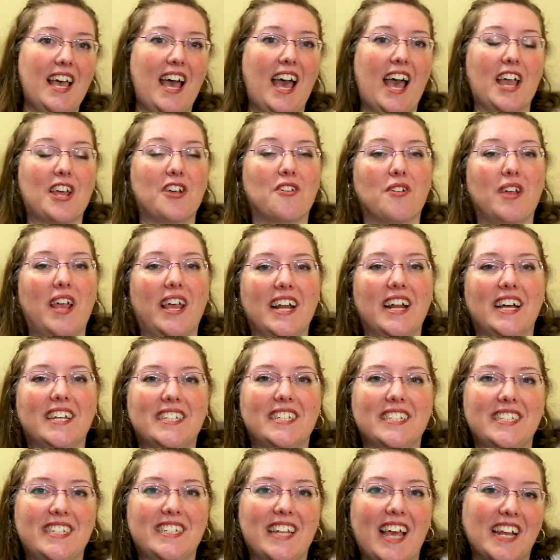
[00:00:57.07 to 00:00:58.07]
and create
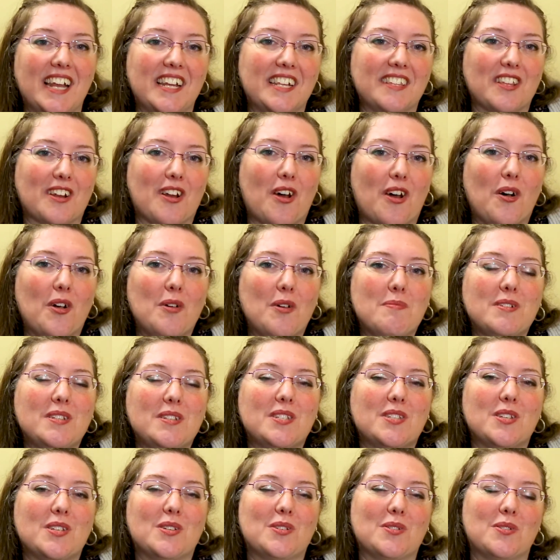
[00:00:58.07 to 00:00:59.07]
understanding that
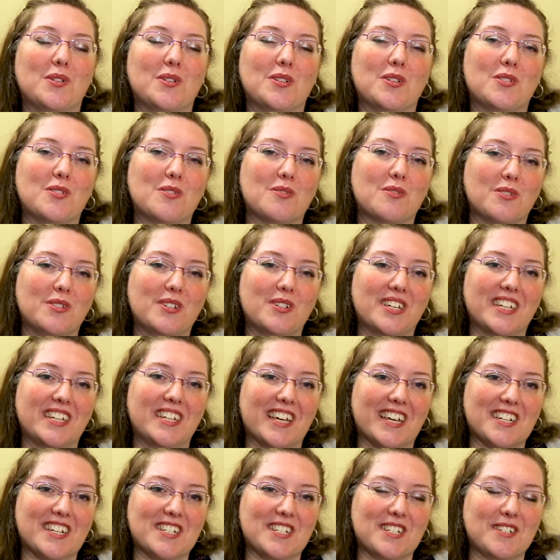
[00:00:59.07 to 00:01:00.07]
opens the door to true
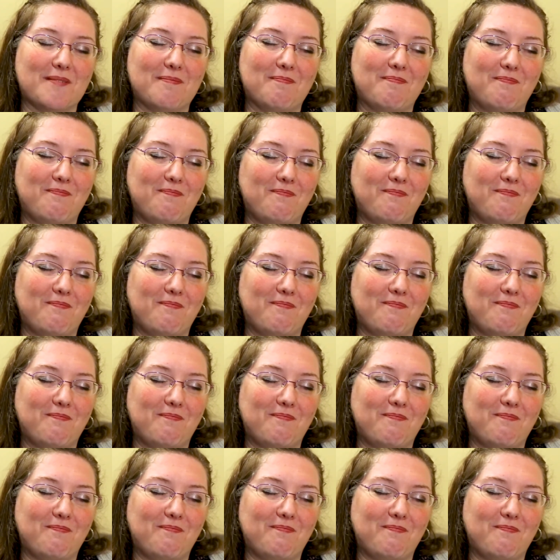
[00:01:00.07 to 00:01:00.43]
connection.